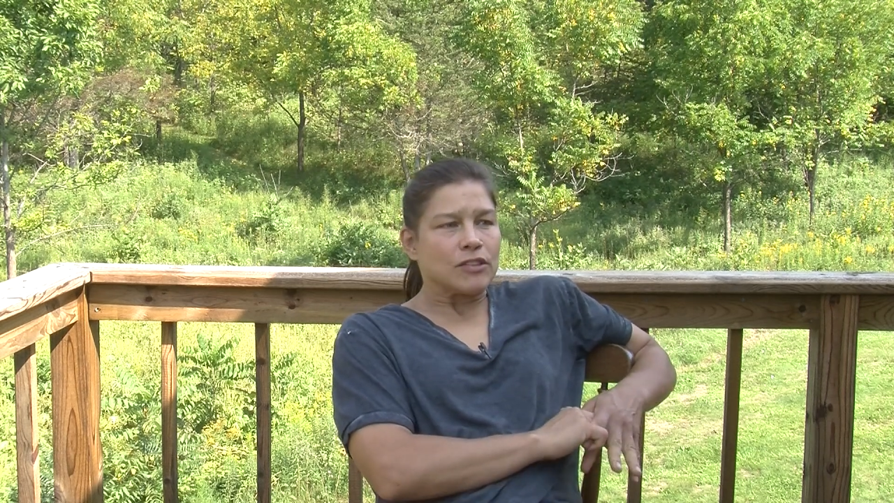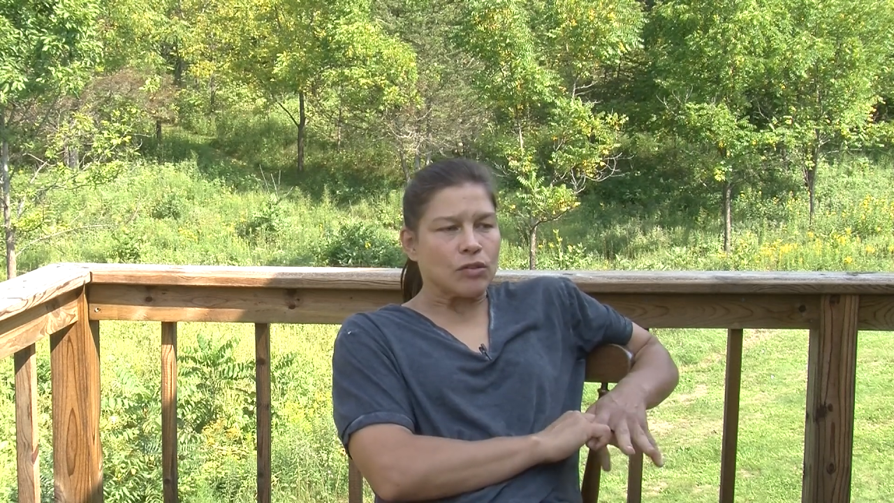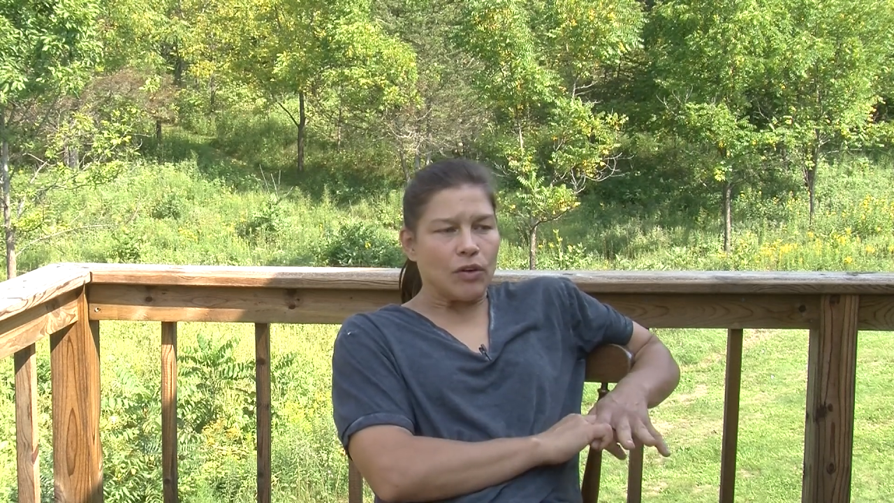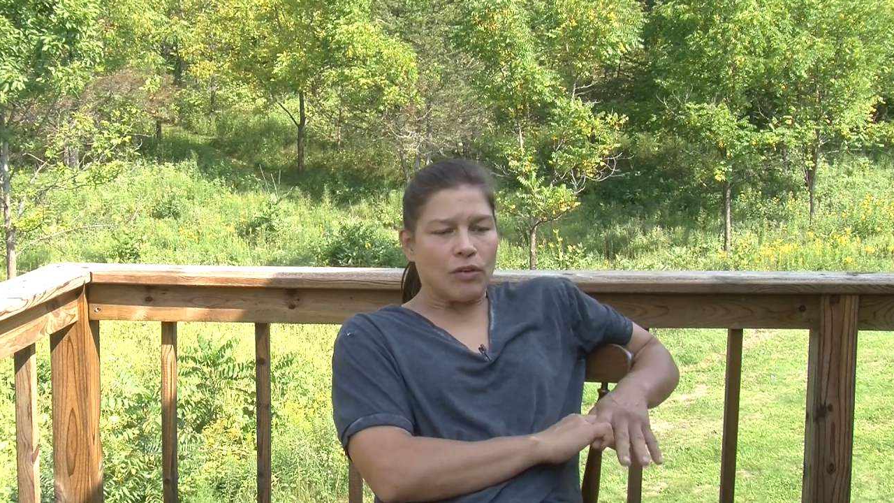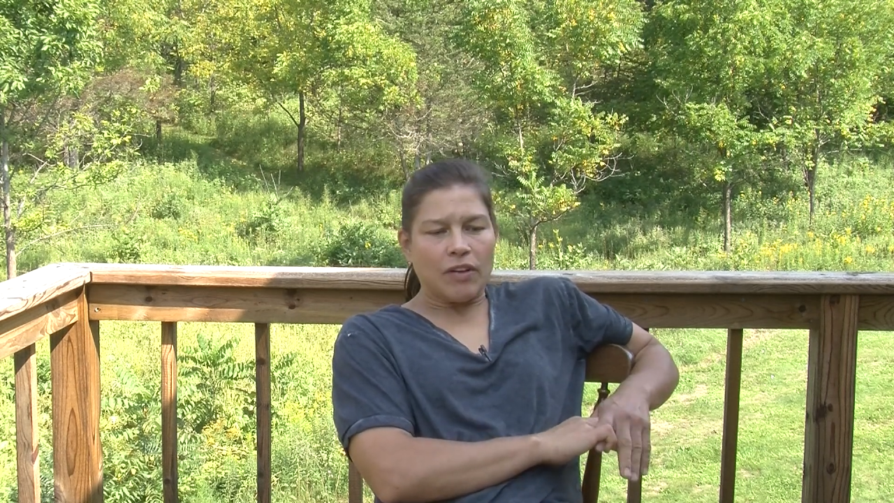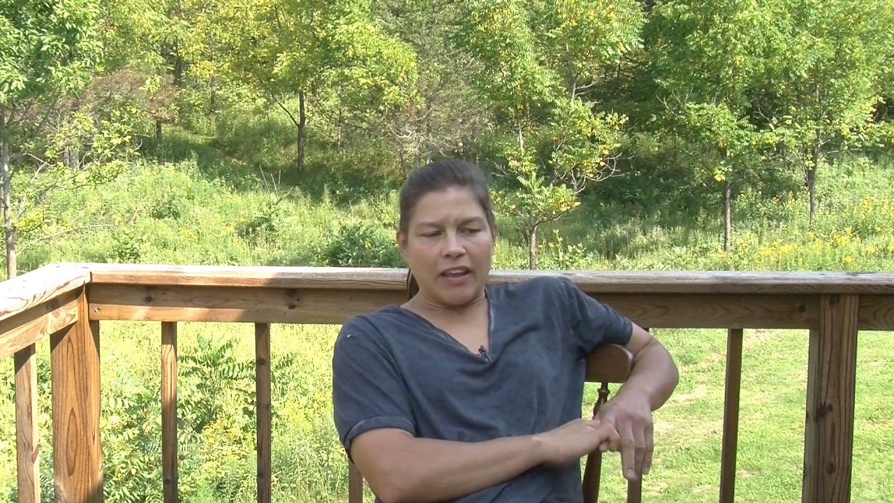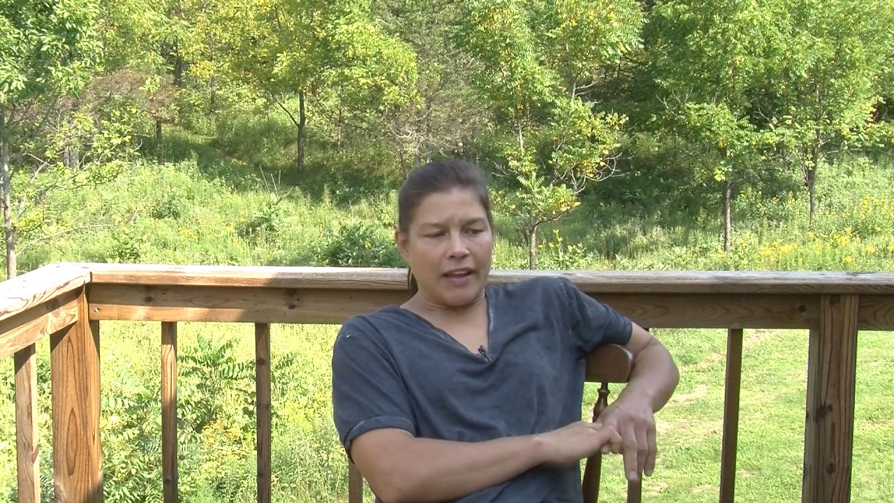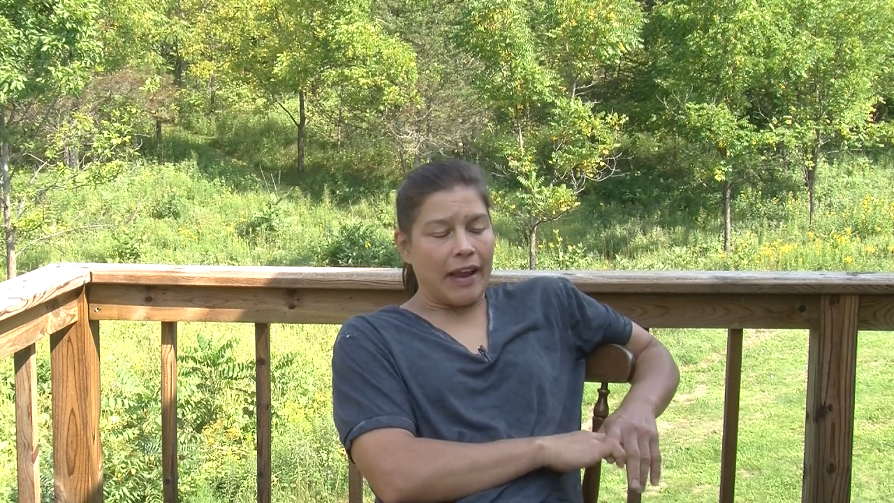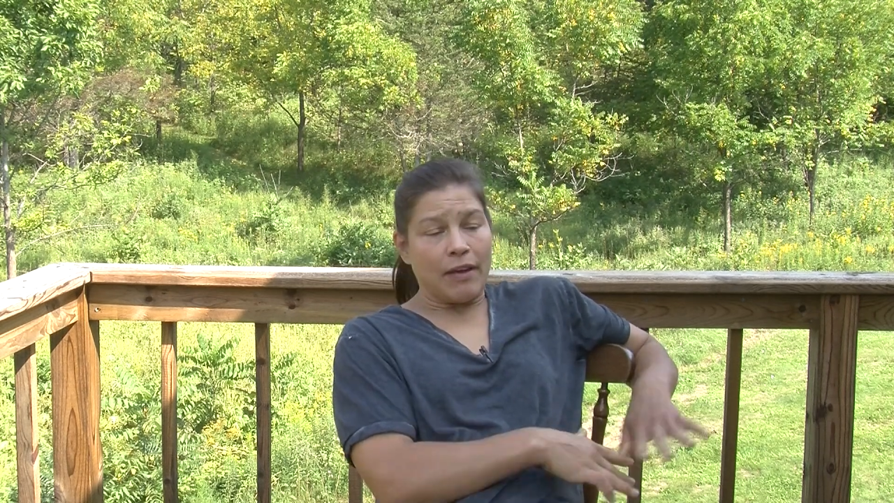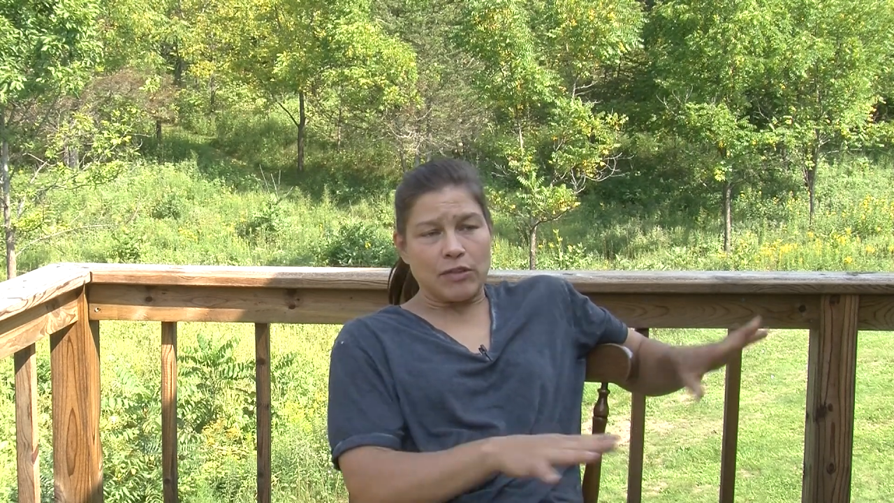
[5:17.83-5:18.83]
So,
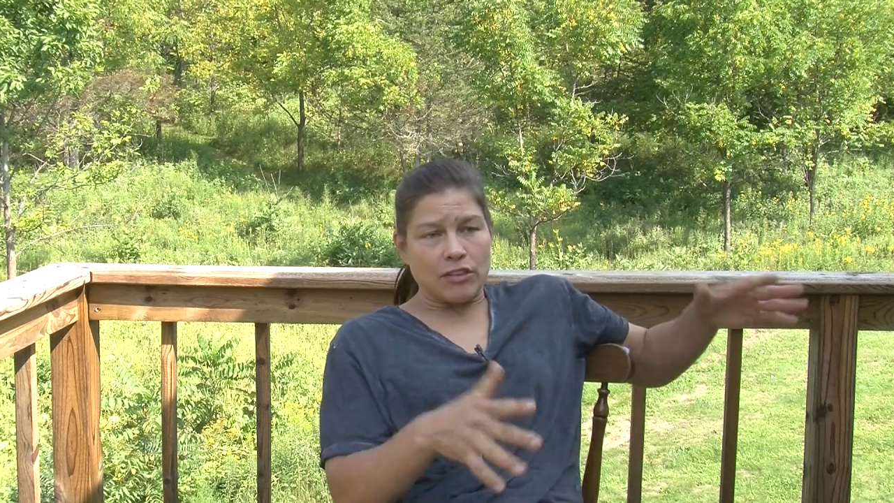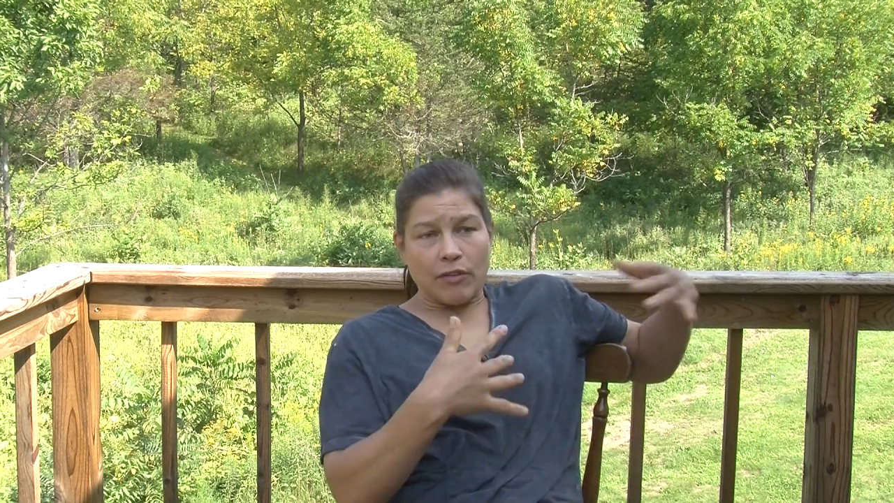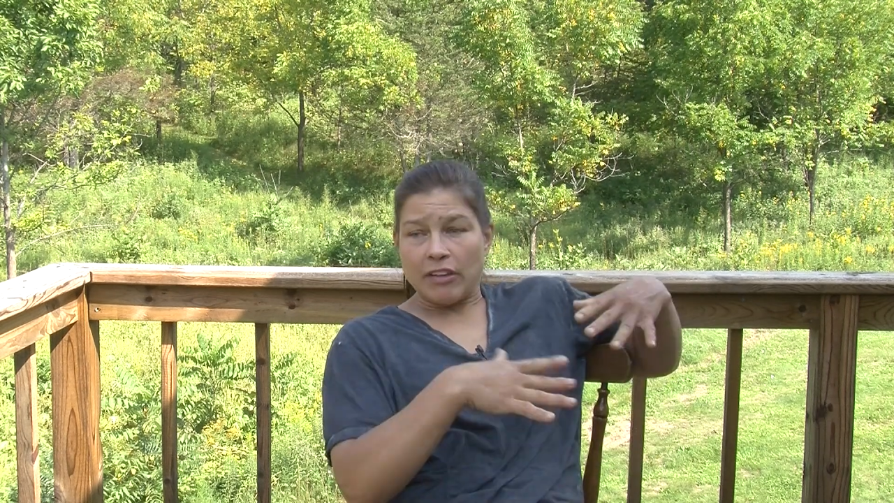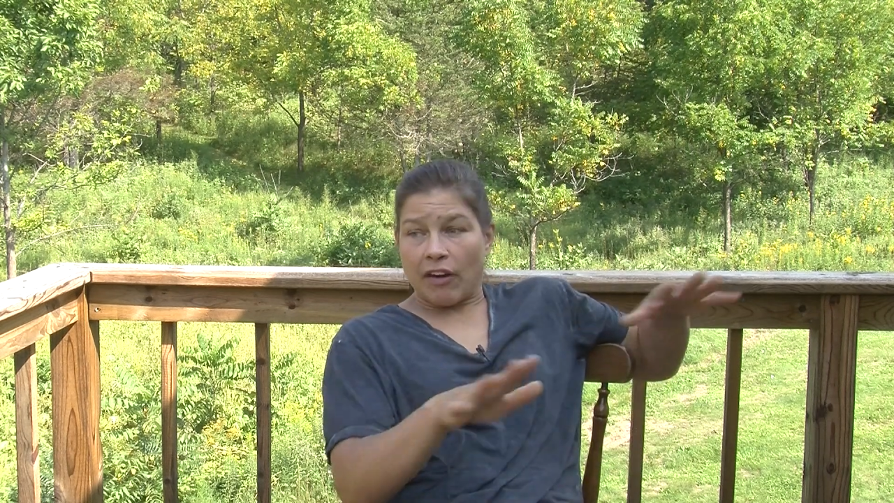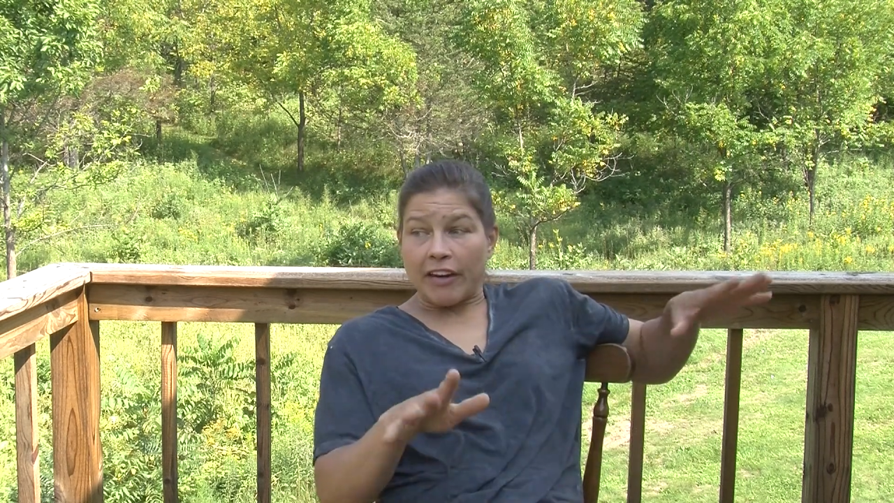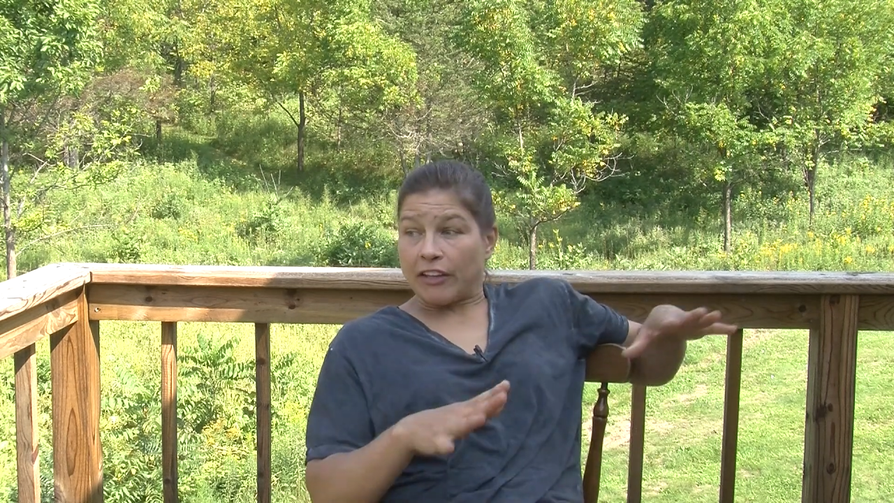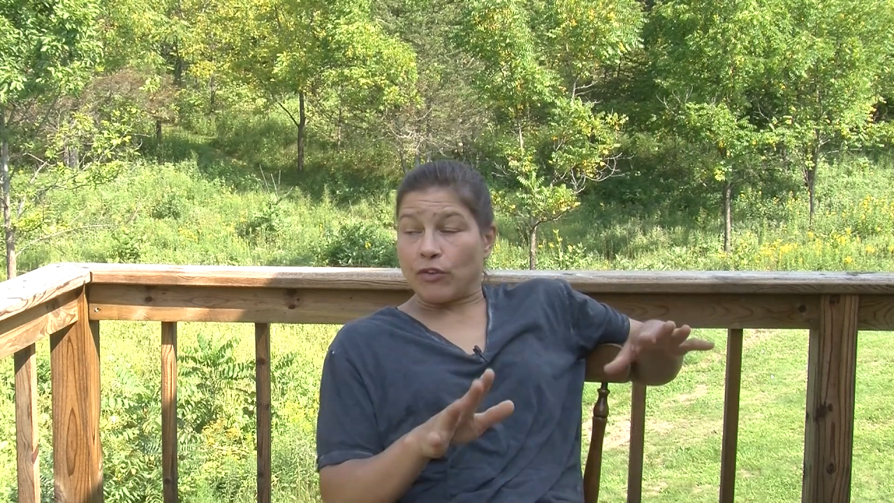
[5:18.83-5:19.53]
and I was already